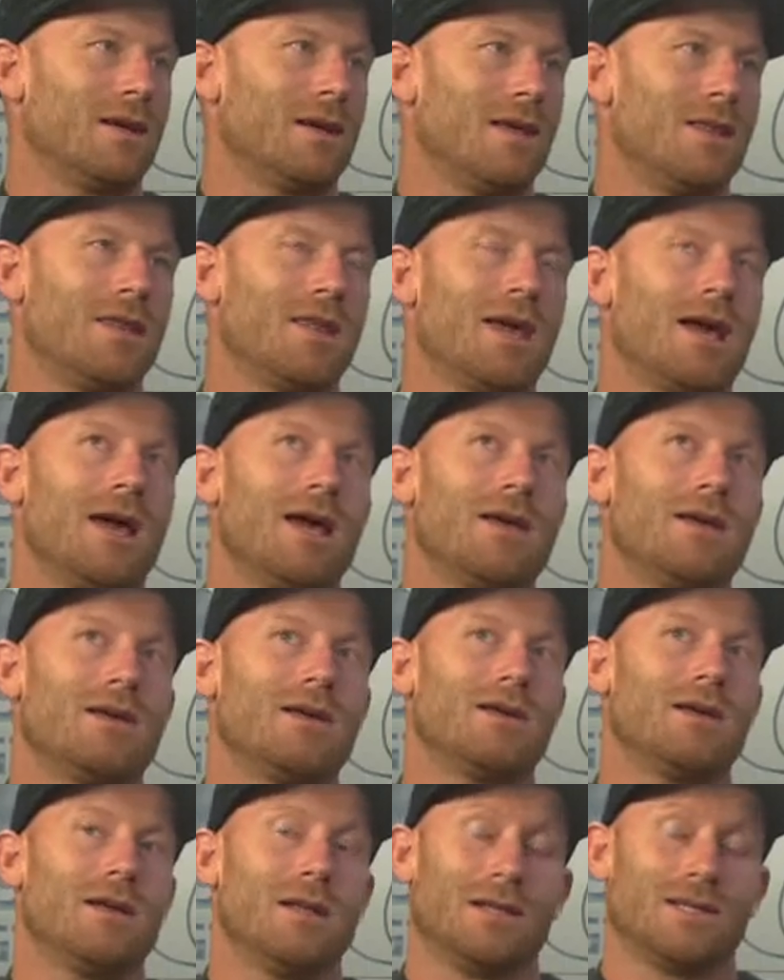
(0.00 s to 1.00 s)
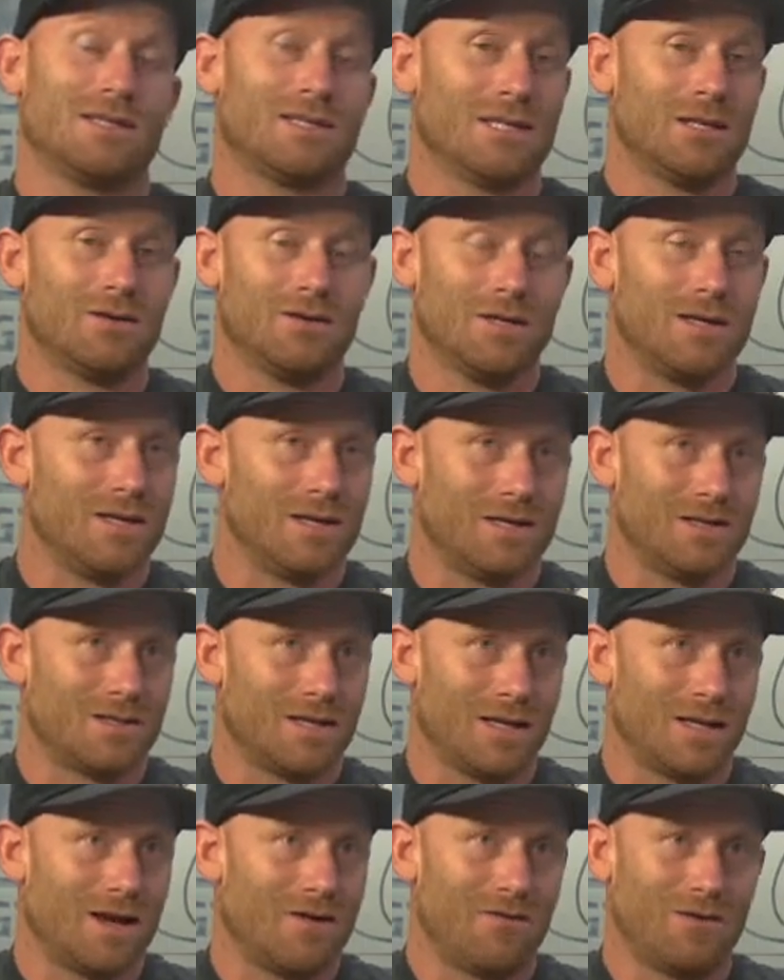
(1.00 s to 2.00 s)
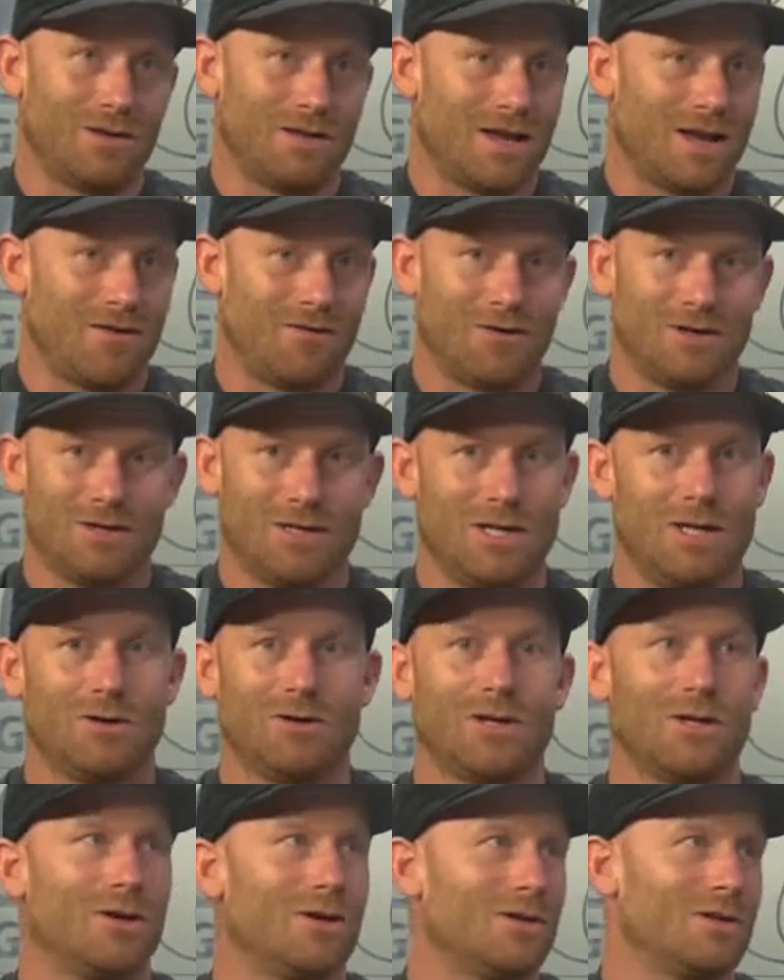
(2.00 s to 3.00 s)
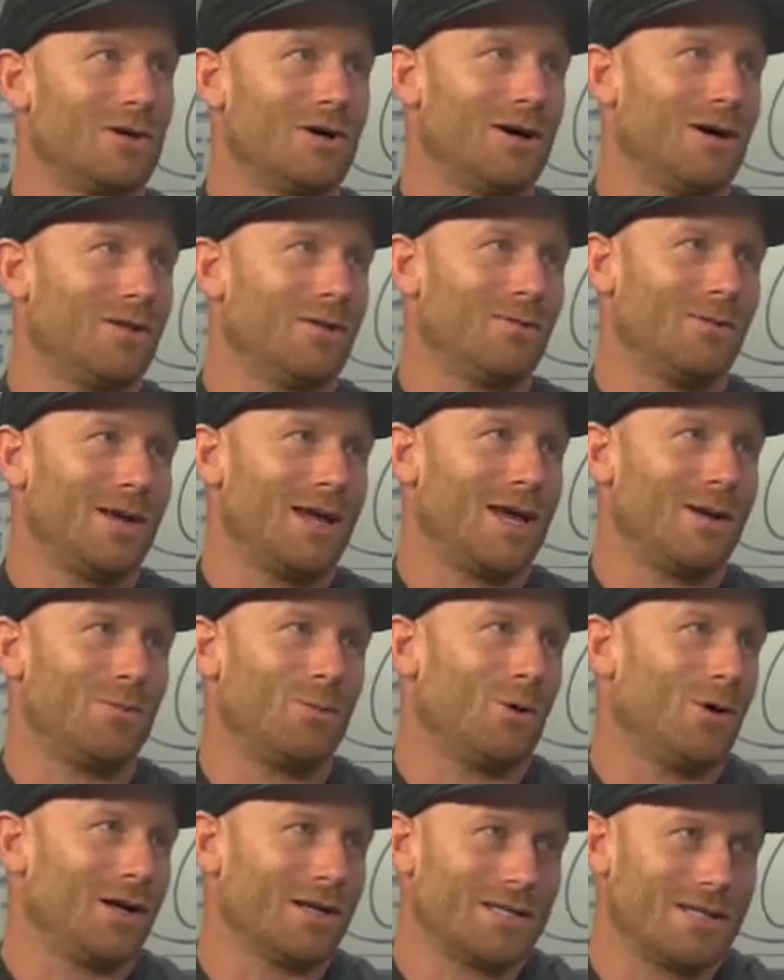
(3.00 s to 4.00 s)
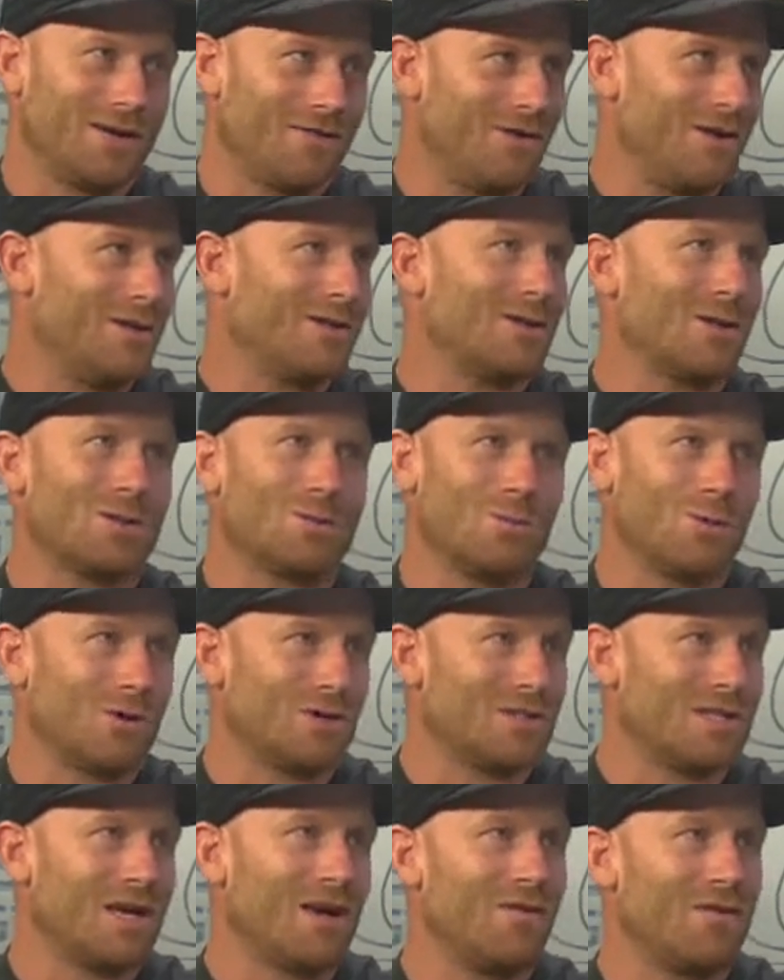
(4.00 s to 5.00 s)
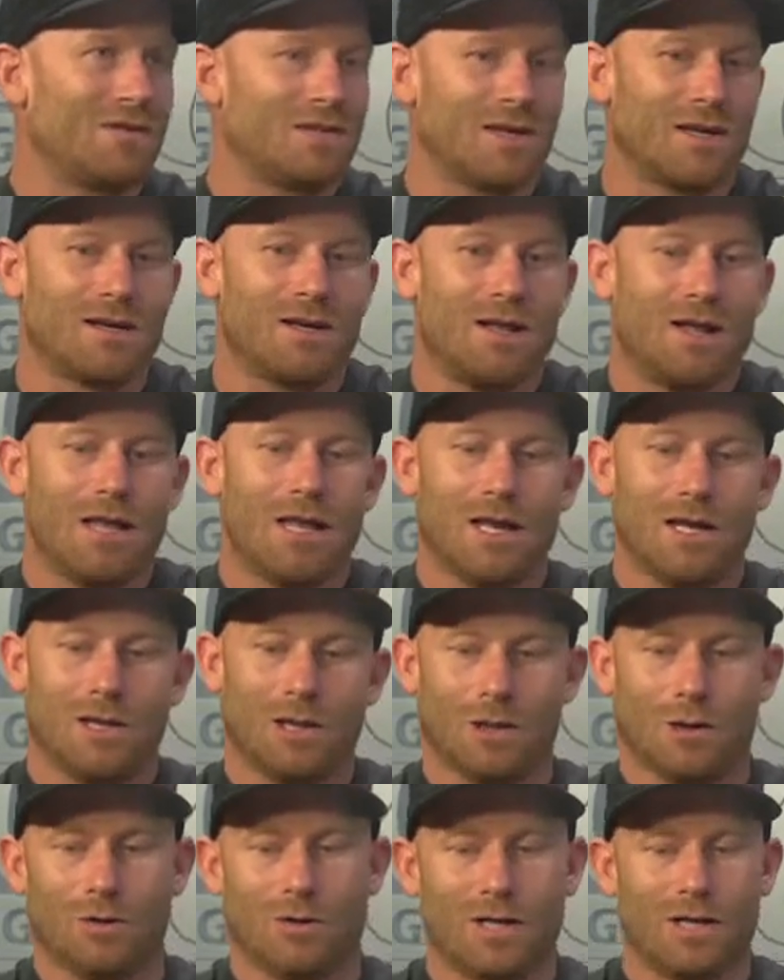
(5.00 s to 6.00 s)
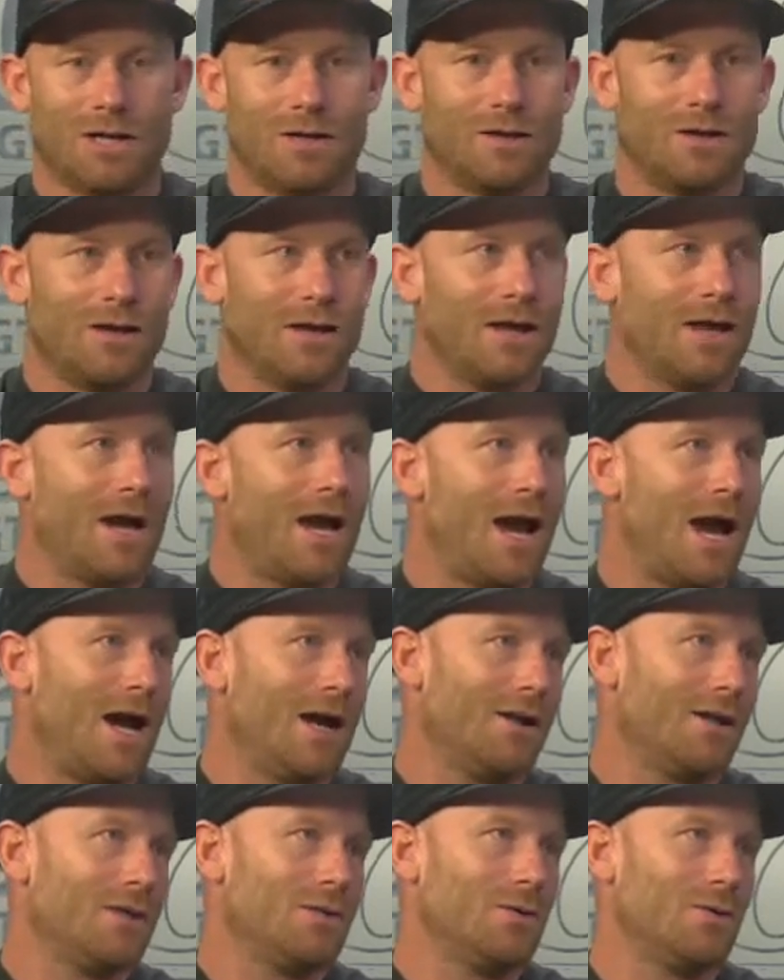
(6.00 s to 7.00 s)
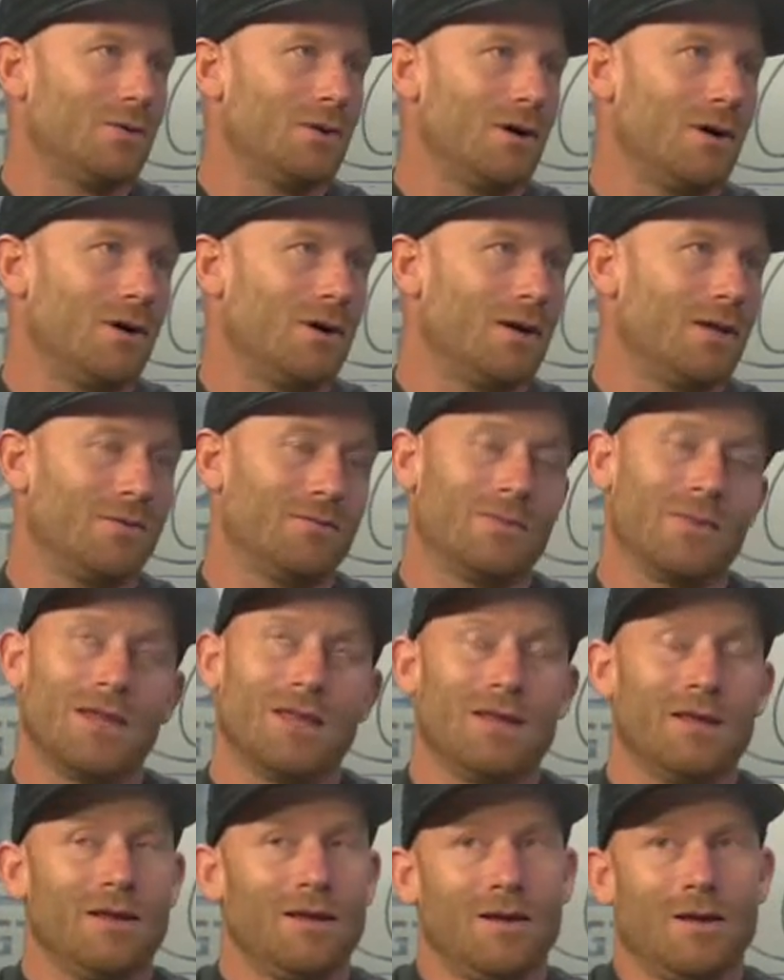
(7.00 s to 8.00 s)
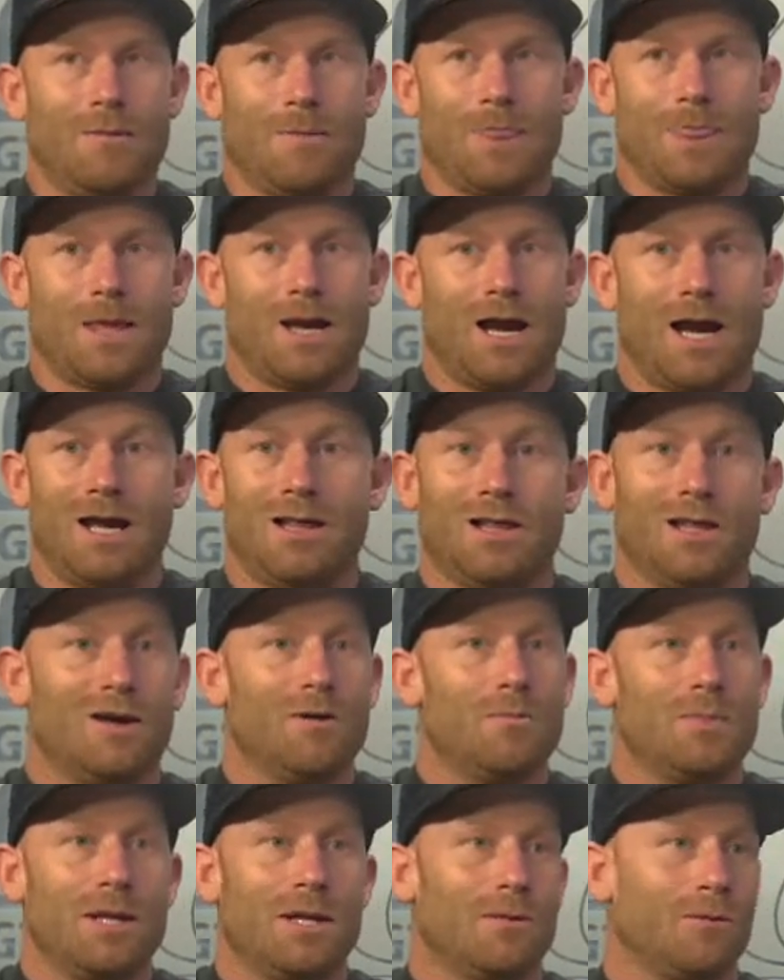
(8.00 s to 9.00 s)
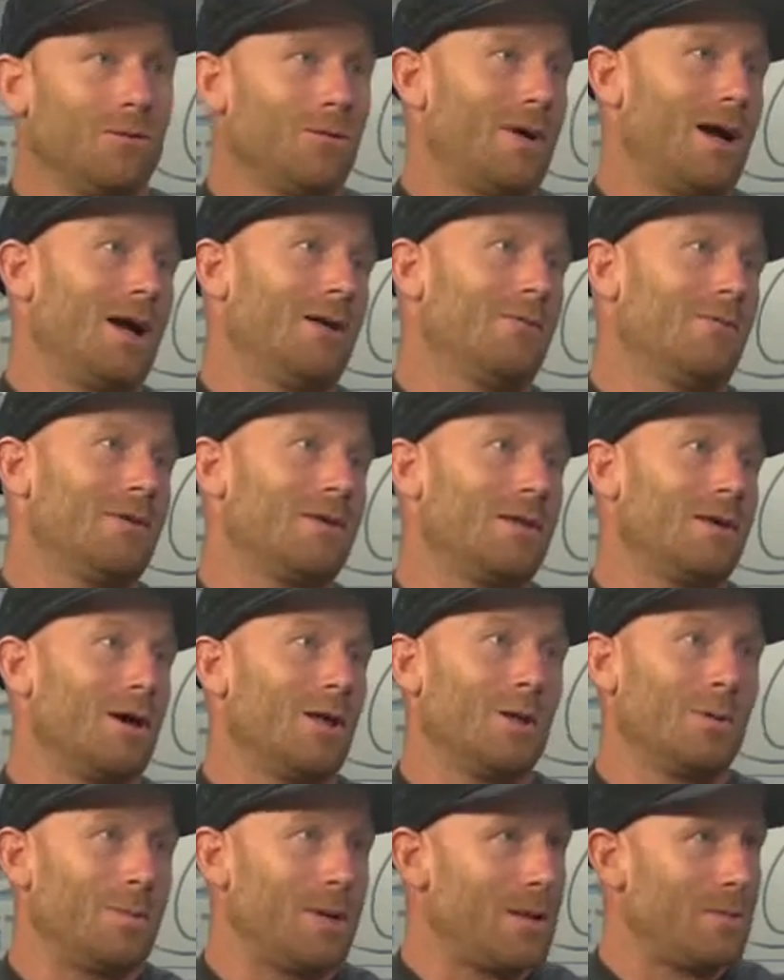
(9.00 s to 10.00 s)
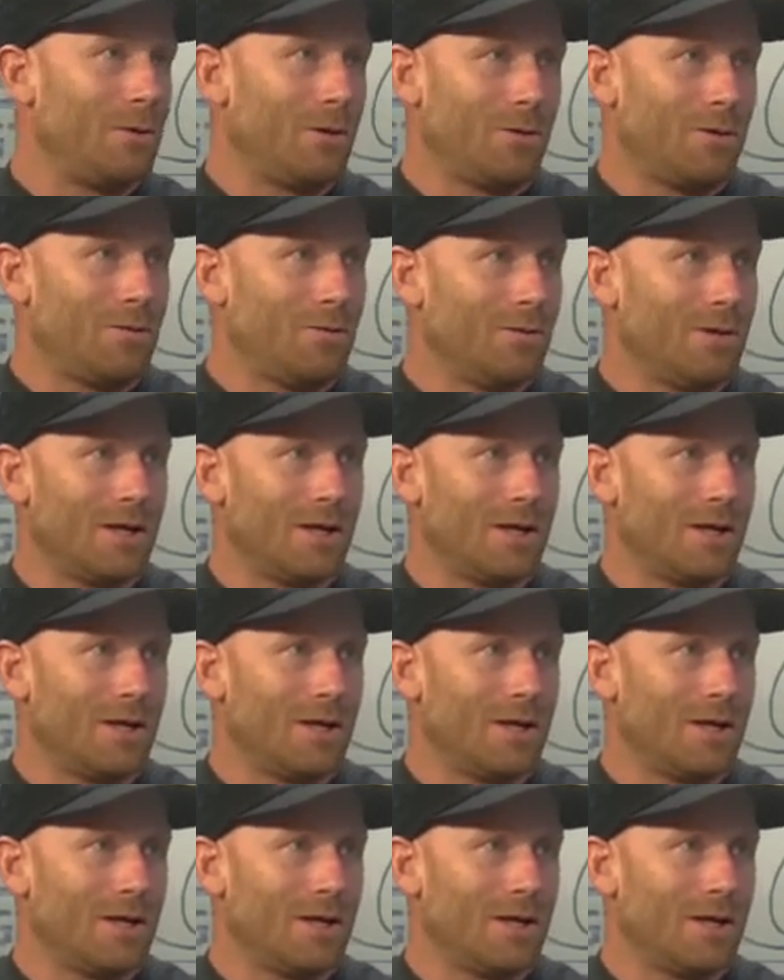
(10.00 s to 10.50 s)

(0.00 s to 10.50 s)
And it still is. Like every year that goes on, we add more activities, there's more stuff. It's like learning how to do it all. And I love being able to ride with other people when